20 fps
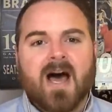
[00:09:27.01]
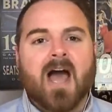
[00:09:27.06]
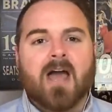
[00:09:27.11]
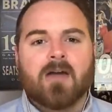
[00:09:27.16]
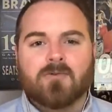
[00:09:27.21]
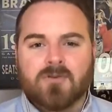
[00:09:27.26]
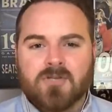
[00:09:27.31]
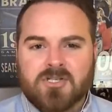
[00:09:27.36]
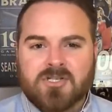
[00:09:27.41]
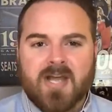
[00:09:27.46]
I
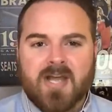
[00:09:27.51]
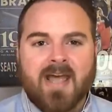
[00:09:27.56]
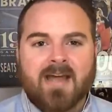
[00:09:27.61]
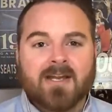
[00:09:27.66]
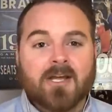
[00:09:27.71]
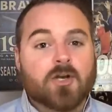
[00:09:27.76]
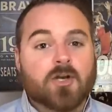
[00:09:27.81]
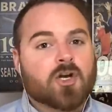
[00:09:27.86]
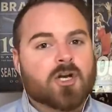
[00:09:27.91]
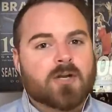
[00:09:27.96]

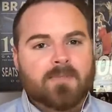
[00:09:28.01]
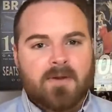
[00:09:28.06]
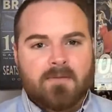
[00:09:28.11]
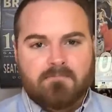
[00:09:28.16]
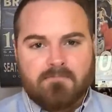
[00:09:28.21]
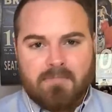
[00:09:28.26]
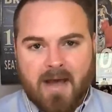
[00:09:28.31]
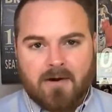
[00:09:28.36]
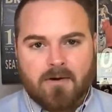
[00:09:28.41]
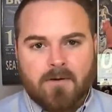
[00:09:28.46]
understand it could have been
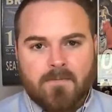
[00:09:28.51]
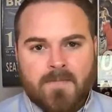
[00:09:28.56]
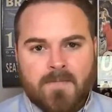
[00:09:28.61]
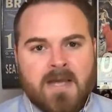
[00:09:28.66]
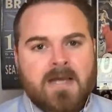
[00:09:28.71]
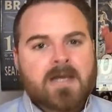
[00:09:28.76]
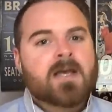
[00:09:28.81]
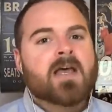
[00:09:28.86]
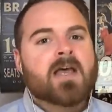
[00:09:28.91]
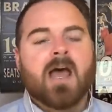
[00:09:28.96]
better,
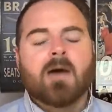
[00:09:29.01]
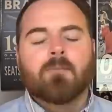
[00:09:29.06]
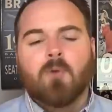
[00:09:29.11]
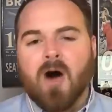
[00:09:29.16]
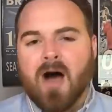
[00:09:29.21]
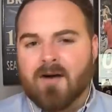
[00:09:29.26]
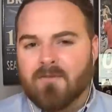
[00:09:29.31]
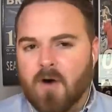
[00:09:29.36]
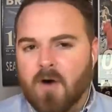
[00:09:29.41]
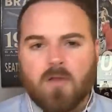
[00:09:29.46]
and we'll
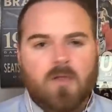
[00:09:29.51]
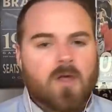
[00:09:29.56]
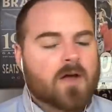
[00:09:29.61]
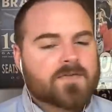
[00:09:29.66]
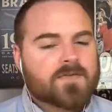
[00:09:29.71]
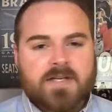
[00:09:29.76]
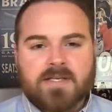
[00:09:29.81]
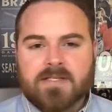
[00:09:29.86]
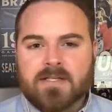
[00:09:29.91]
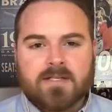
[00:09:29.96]
have all
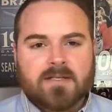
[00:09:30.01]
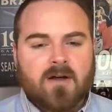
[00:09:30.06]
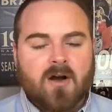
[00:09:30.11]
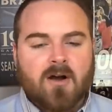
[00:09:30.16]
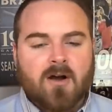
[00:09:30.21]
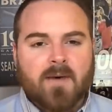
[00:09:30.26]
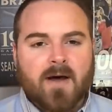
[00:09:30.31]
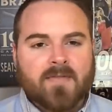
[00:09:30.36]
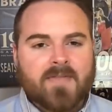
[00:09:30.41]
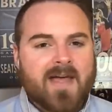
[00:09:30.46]
offseason to
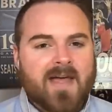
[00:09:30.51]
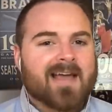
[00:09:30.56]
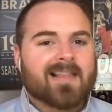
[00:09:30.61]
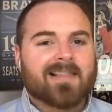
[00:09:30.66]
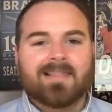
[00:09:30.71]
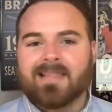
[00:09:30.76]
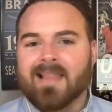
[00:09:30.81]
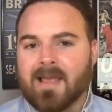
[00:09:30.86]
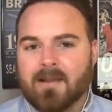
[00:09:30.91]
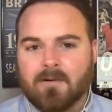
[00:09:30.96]
talk about
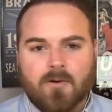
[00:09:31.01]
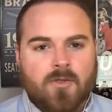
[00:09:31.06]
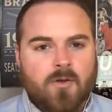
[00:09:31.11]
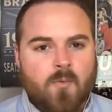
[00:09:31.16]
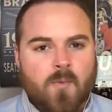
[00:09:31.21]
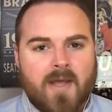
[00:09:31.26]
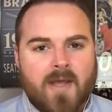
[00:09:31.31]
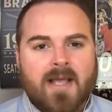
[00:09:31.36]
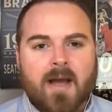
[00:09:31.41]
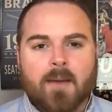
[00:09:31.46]
that later in the
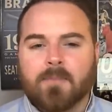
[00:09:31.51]
week.